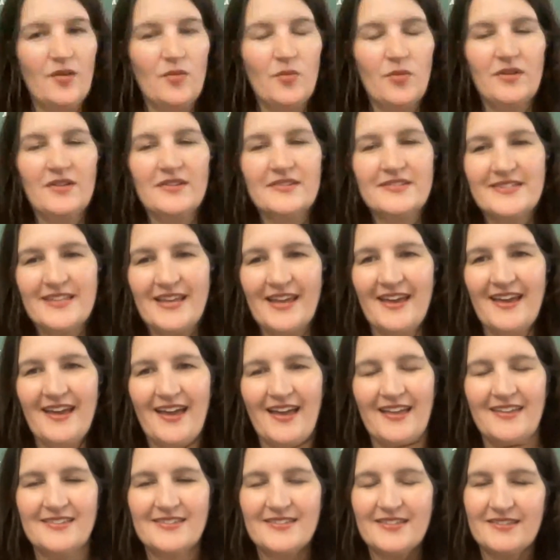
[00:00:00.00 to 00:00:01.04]
will say,
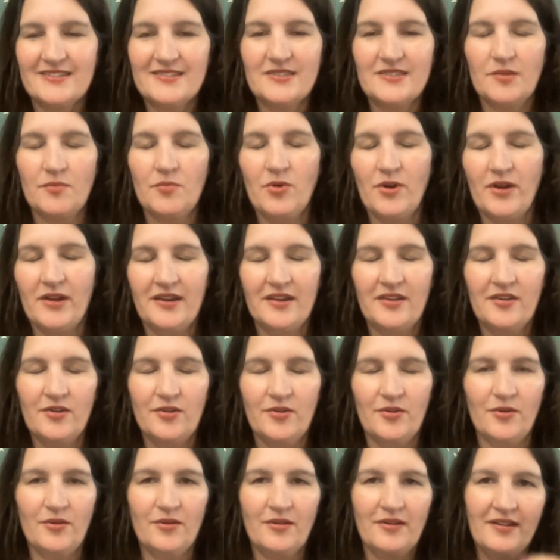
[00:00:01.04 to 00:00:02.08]
as someone
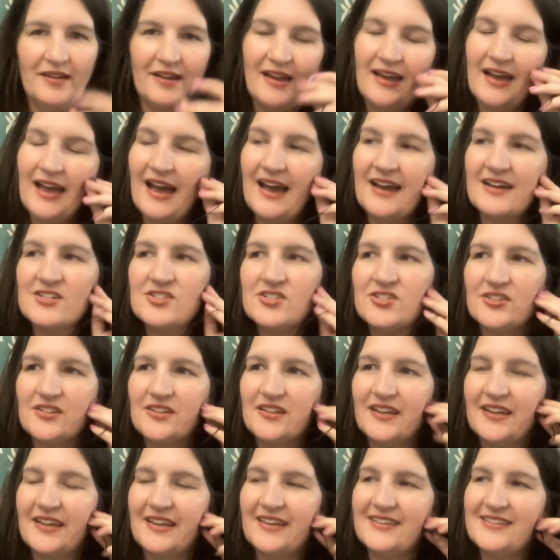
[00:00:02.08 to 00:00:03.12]
who actually
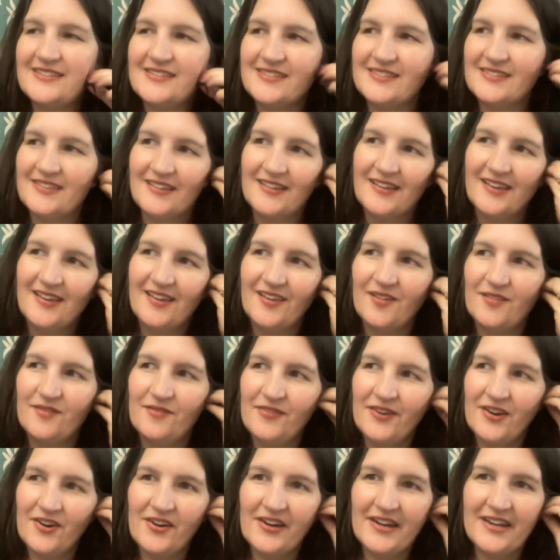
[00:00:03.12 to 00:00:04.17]
is
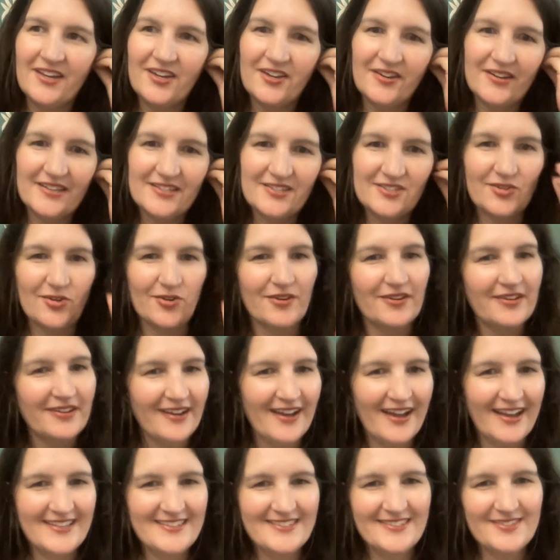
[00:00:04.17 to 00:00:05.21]
very good at certain
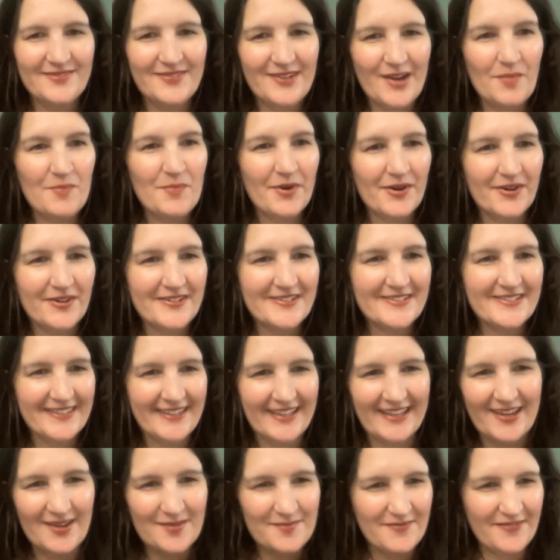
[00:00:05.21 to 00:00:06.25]
kinds of numbers,
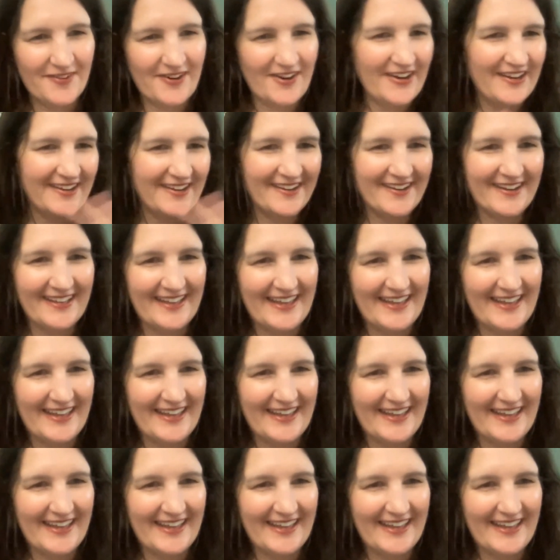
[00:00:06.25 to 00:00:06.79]
like I'm very good at